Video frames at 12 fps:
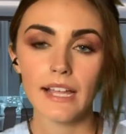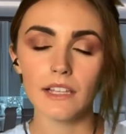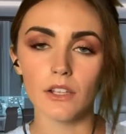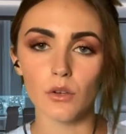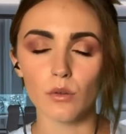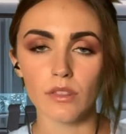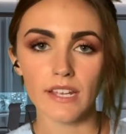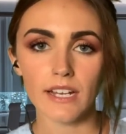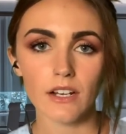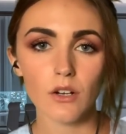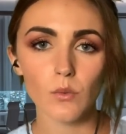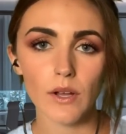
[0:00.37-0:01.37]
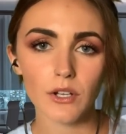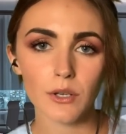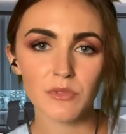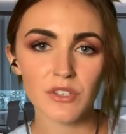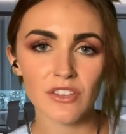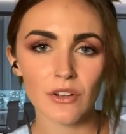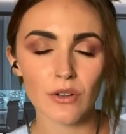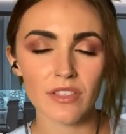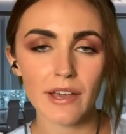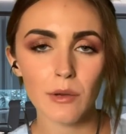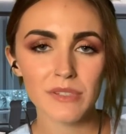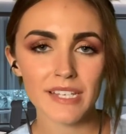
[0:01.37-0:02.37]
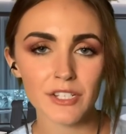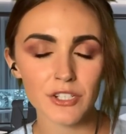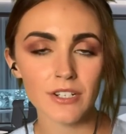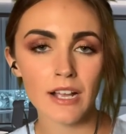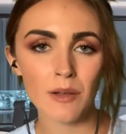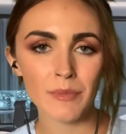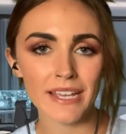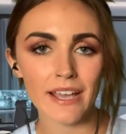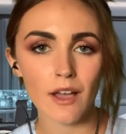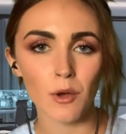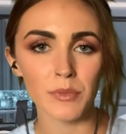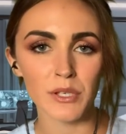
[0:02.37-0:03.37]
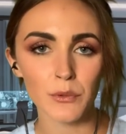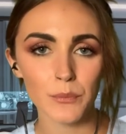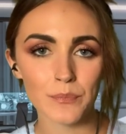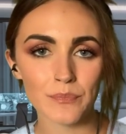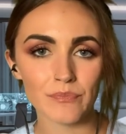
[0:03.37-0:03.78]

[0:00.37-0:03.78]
Hello there, welcome to the Earth Help Center. How may I help you?